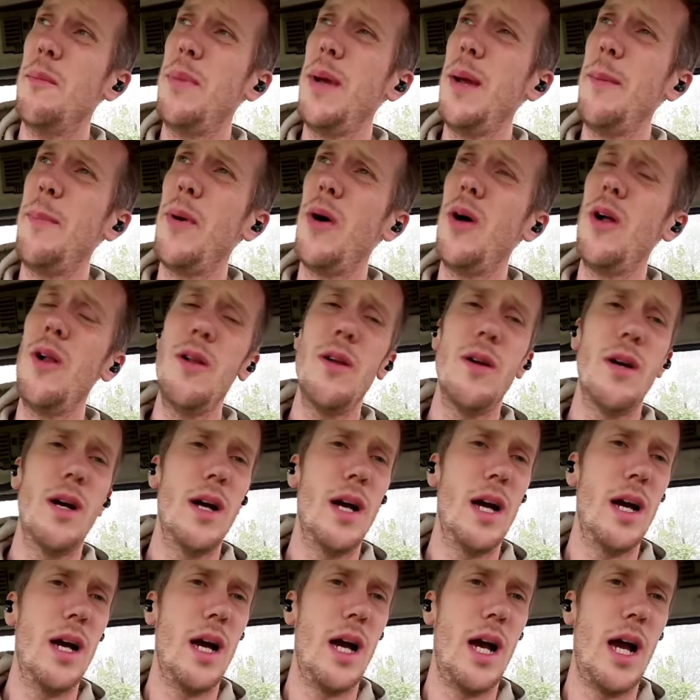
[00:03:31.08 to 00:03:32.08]
People,
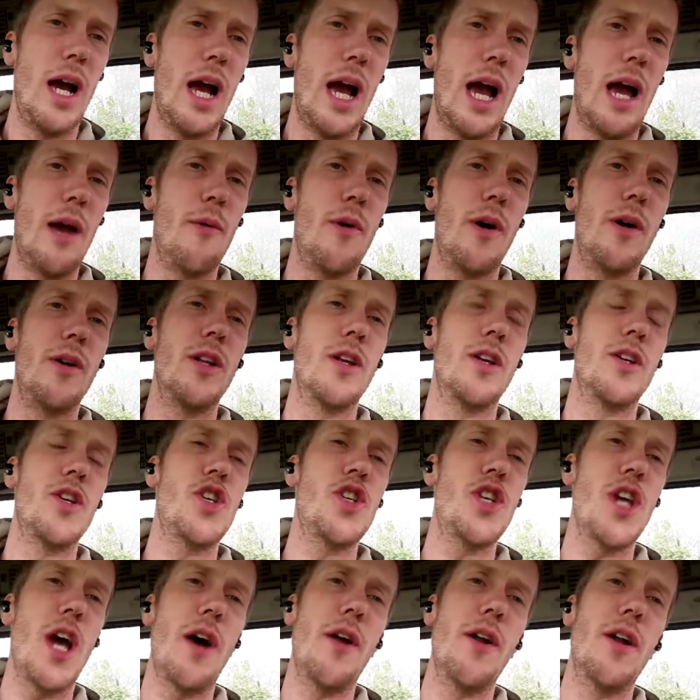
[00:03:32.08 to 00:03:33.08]
I want to
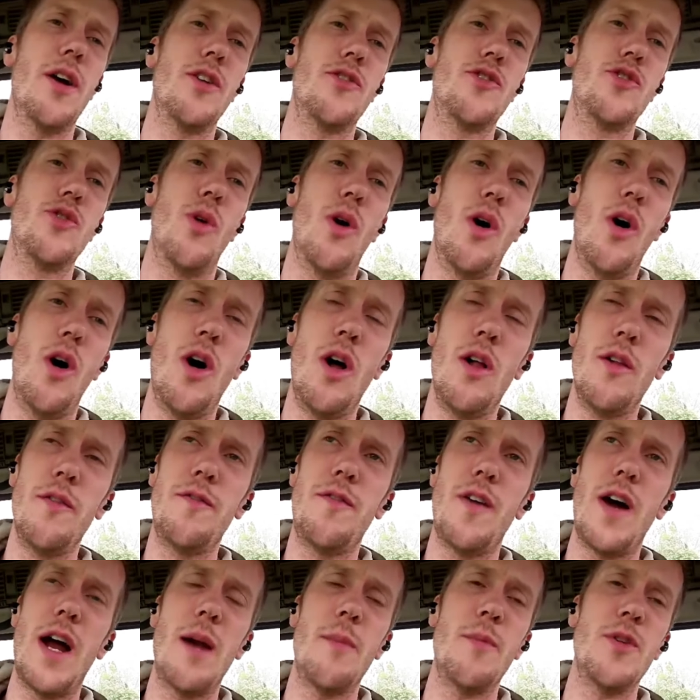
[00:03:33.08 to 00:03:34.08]
shout out to all
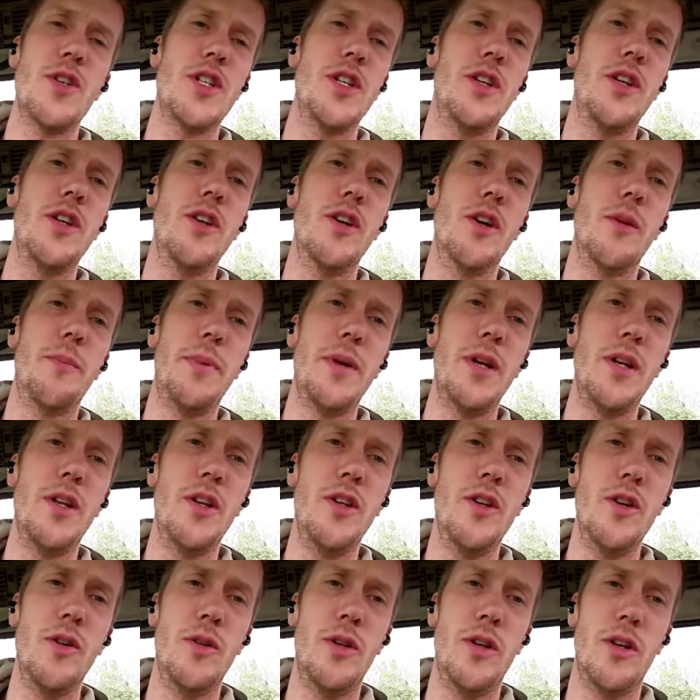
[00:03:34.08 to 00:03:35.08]
farmers in the
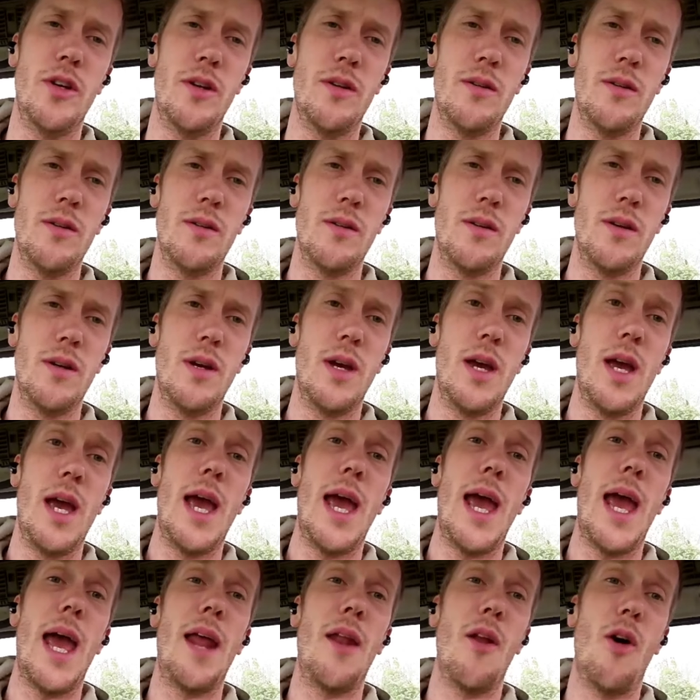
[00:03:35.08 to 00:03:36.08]
European Union
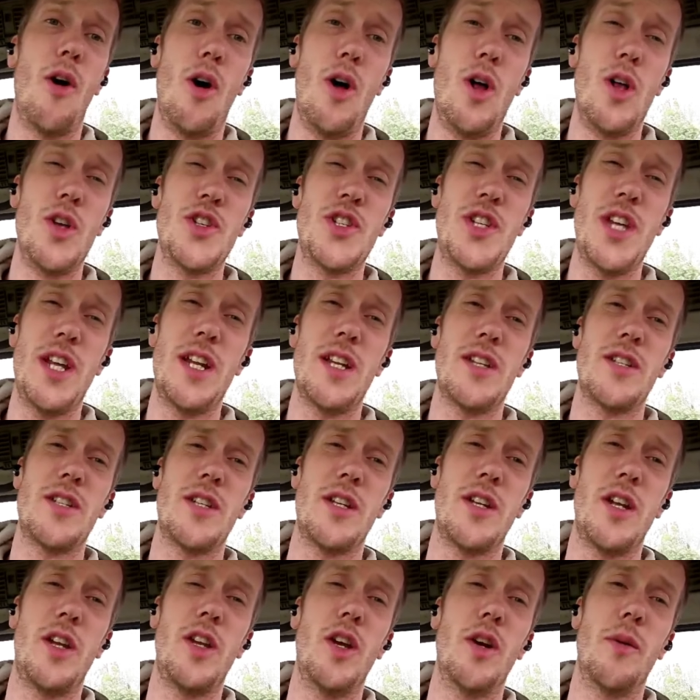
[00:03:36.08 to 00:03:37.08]
and all citizens
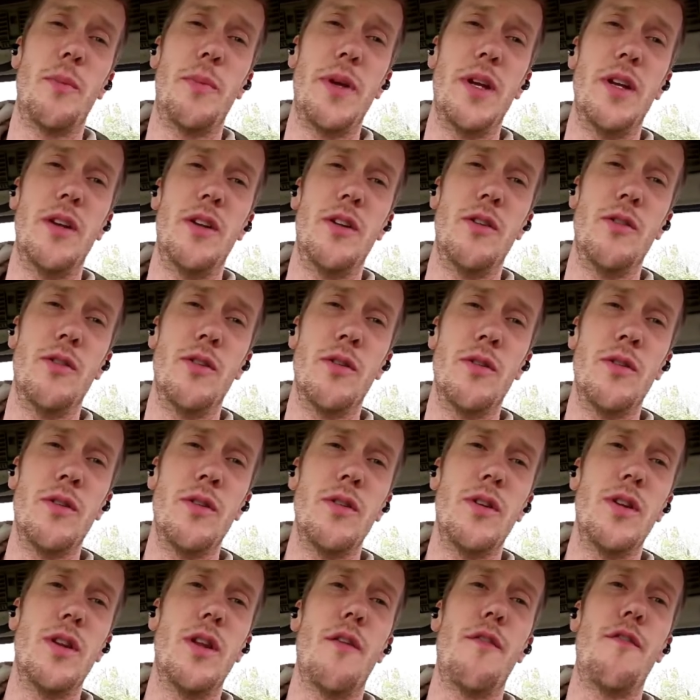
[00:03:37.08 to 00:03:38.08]
in the European Union.
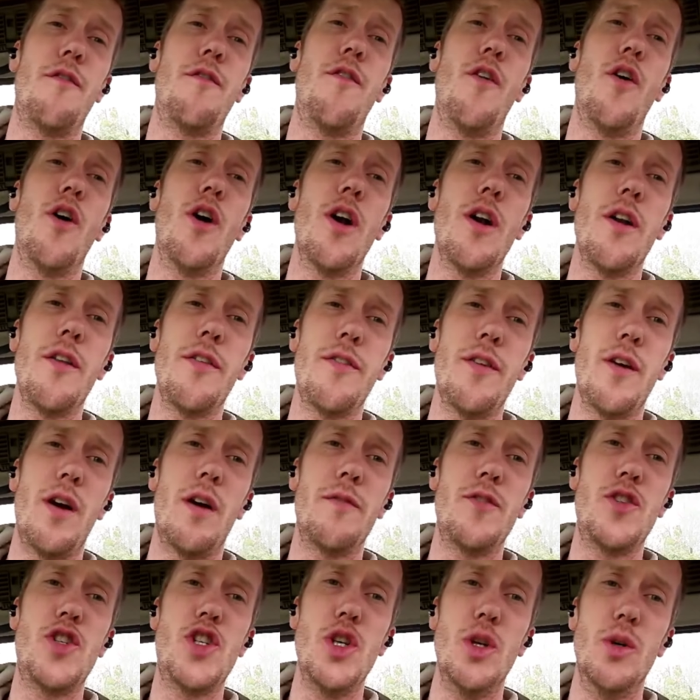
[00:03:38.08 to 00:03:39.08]
The fourth
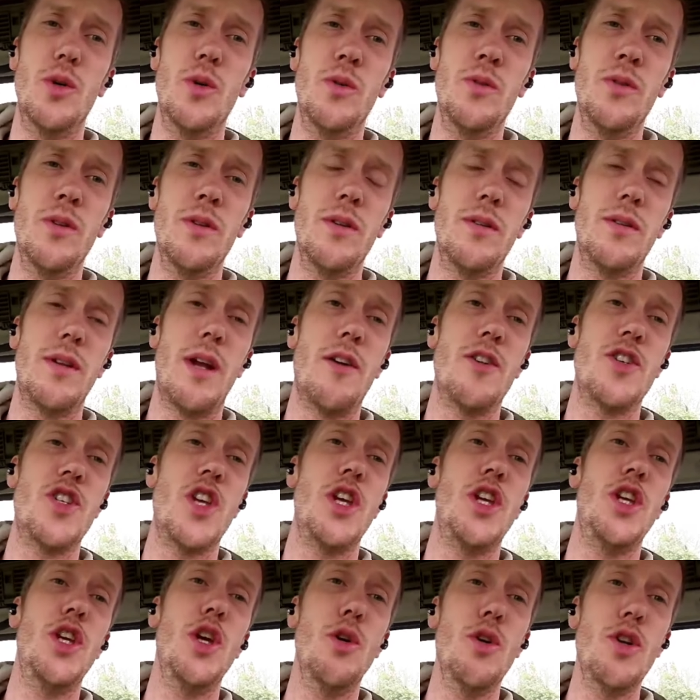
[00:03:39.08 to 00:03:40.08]
of June, there is
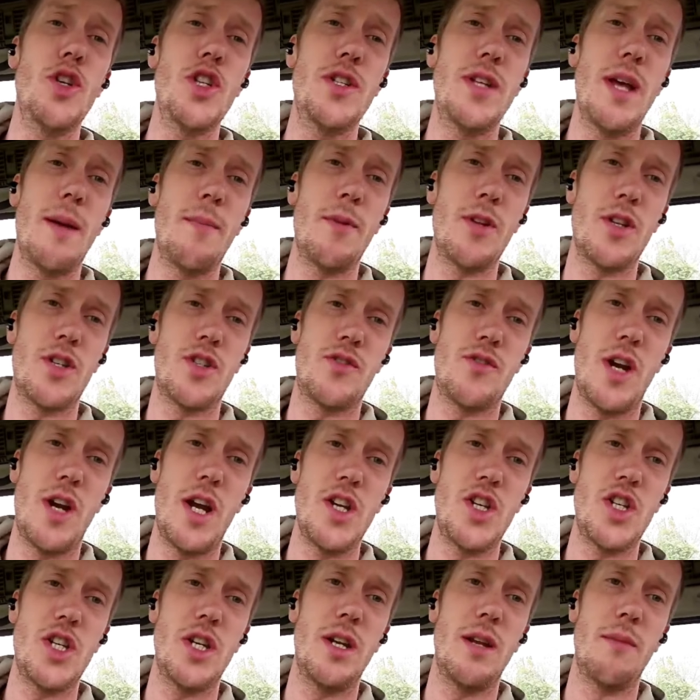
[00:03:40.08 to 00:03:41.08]
a huge
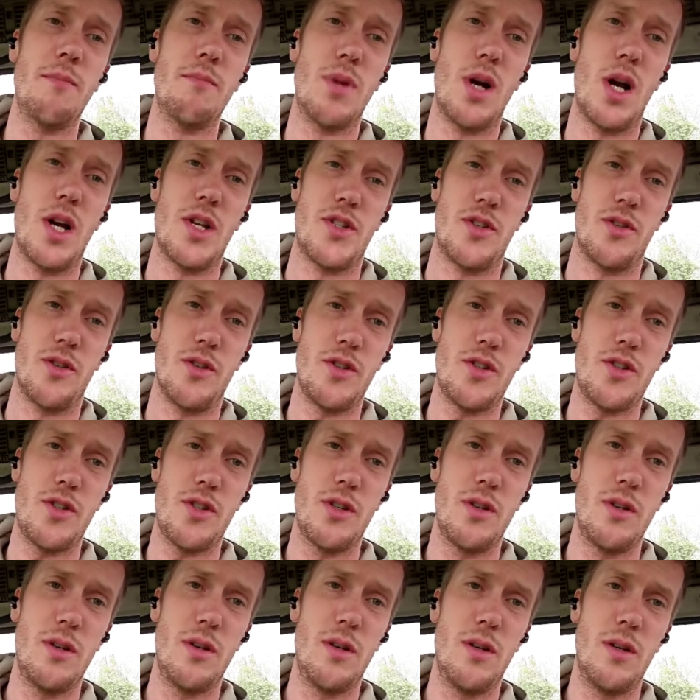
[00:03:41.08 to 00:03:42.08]
demonstration in
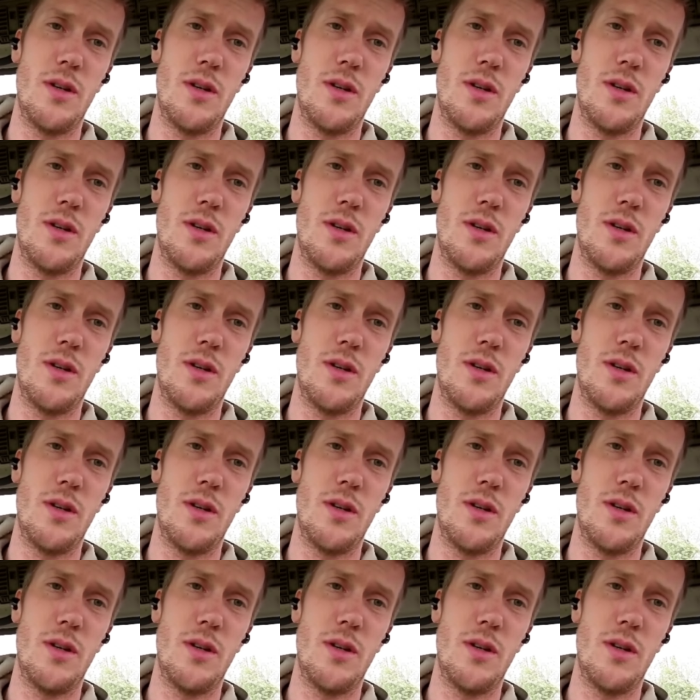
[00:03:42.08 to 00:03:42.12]
Brussels.